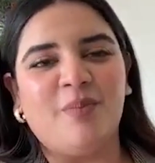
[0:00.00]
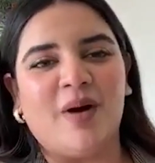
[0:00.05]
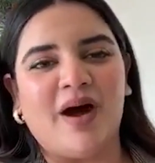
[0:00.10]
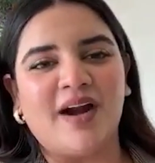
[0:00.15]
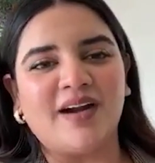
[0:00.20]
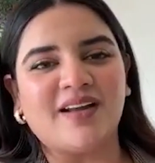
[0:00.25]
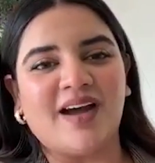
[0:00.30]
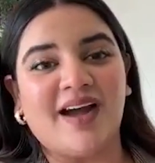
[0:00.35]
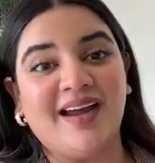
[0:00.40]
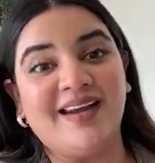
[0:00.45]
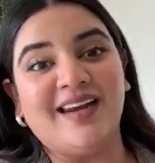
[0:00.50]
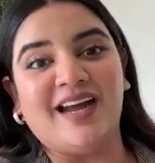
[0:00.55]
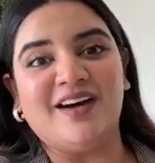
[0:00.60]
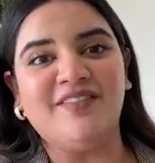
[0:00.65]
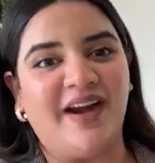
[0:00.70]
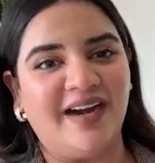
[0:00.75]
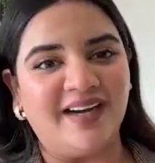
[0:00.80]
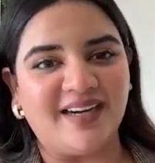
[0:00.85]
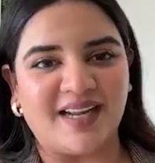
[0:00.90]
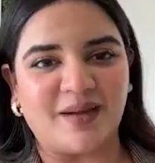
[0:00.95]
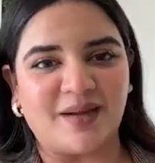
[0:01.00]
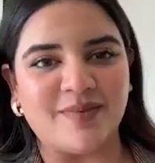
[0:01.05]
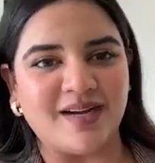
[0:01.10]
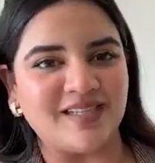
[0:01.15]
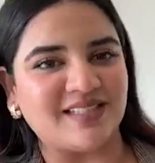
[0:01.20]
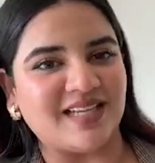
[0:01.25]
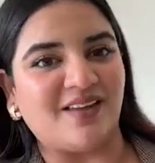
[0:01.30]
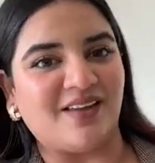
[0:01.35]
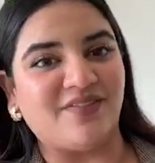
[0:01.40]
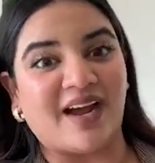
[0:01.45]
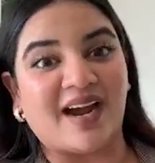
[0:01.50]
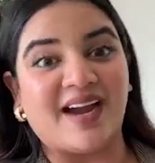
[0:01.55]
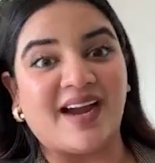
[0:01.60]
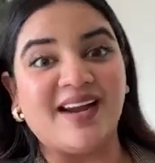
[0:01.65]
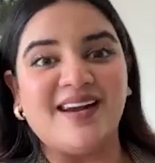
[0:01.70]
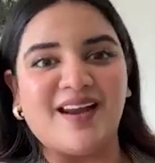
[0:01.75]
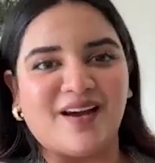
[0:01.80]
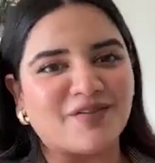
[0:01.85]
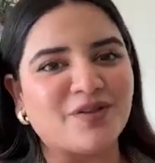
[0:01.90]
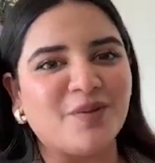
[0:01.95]
But I love editing myself. Like
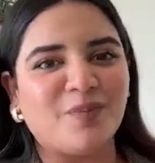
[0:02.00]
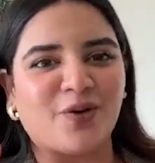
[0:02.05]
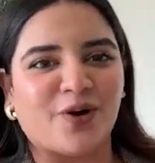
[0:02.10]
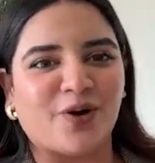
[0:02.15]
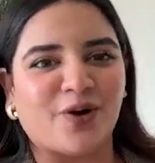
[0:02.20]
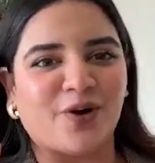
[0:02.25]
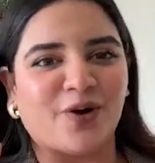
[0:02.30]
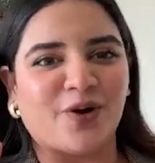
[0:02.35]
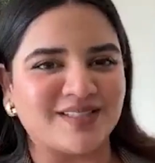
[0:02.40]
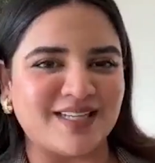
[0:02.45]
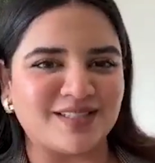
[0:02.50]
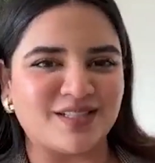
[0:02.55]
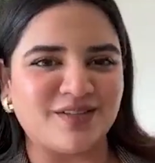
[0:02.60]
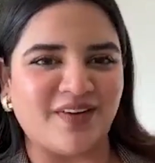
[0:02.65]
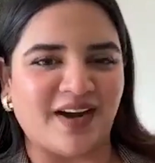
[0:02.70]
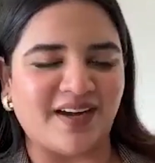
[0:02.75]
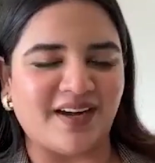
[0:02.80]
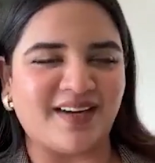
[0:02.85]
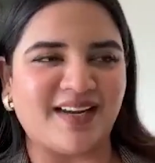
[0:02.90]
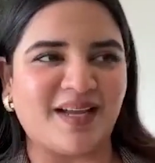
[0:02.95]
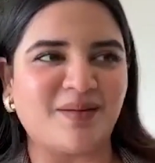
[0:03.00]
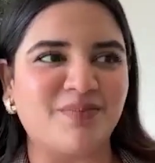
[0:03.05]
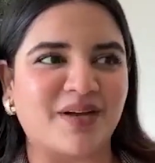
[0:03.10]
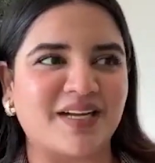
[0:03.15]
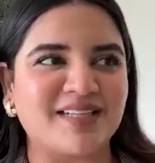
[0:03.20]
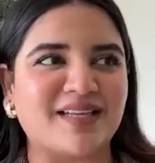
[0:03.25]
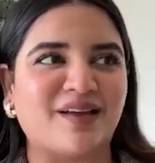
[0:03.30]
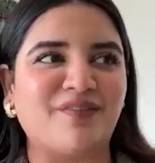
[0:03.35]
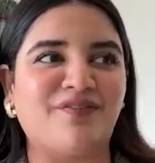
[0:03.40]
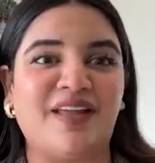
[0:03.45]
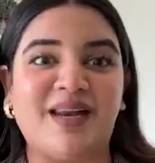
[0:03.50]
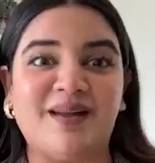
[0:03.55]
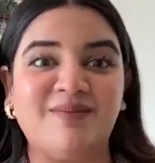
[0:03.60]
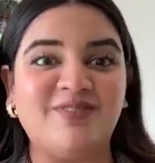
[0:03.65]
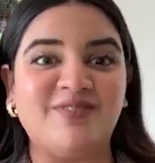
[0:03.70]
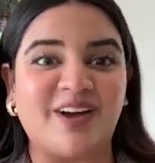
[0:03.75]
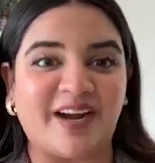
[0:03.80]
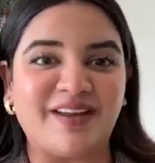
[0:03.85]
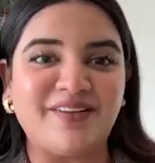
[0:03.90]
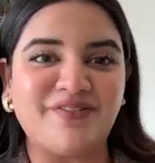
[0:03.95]
I love the process of editing, because I
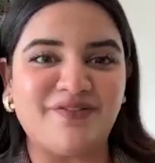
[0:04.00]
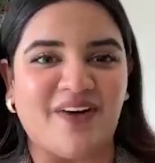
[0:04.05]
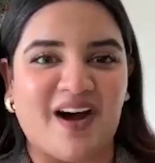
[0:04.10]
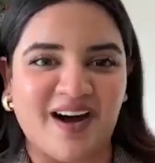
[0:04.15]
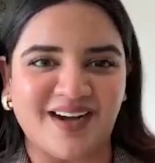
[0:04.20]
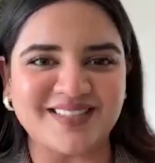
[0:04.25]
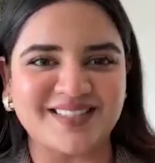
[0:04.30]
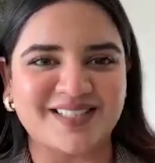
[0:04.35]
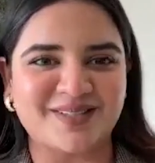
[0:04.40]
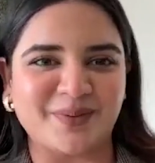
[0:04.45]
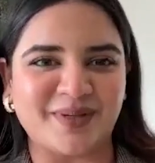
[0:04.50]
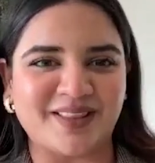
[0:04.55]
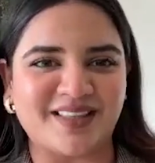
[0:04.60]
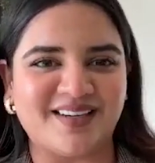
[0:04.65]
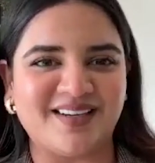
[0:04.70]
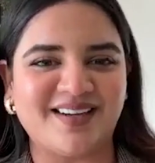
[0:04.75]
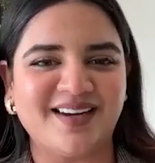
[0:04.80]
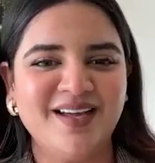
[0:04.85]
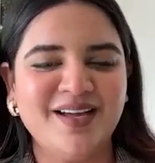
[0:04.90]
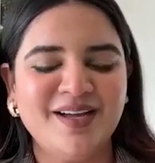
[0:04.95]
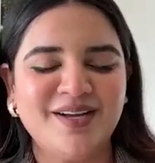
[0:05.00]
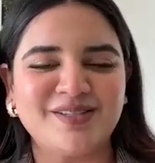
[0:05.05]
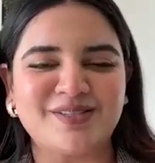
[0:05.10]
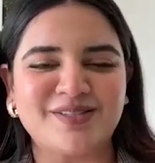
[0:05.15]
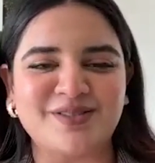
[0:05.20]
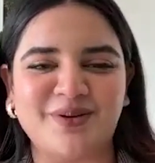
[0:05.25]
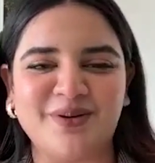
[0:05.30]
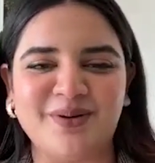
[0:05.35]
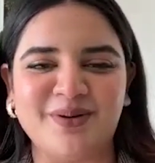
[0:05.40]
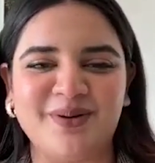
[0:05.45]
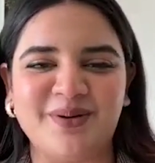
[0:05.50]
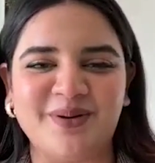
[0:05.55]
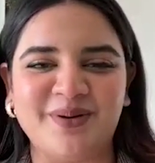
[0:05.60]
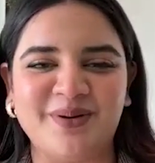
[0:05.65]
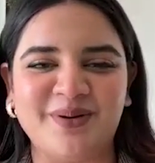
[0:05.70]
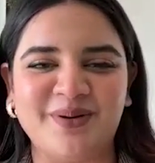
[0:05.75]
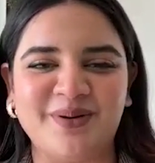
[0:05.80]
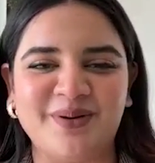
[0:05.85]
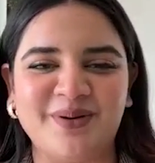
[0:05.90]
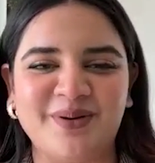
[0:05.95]
feel I'm very fast with it. So